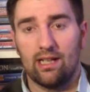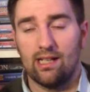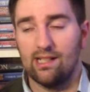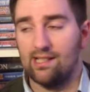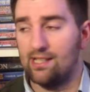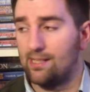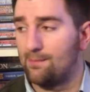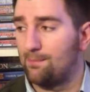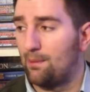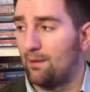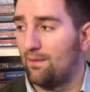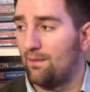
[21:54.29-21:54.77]

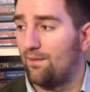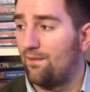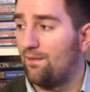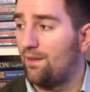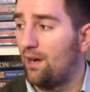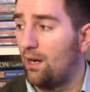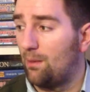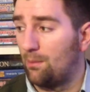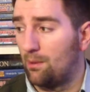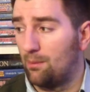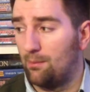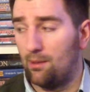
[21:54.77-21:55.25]
because it's by
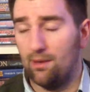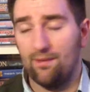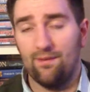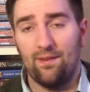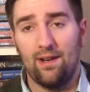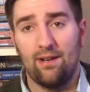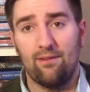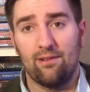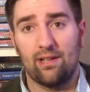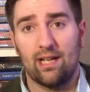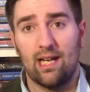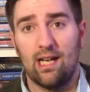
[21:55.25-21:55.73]
far one of my
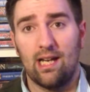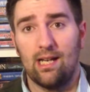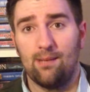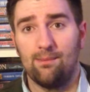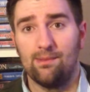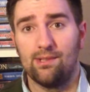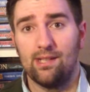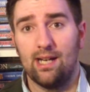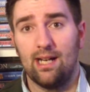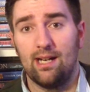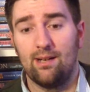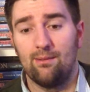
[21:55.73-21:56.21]
favourite
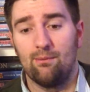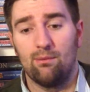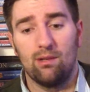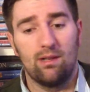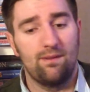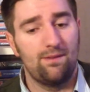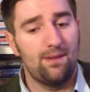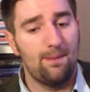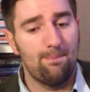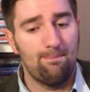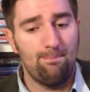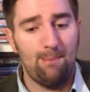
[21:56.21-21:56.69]
games and
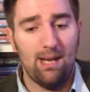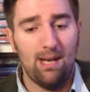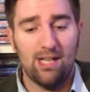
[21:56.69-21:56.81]
one of the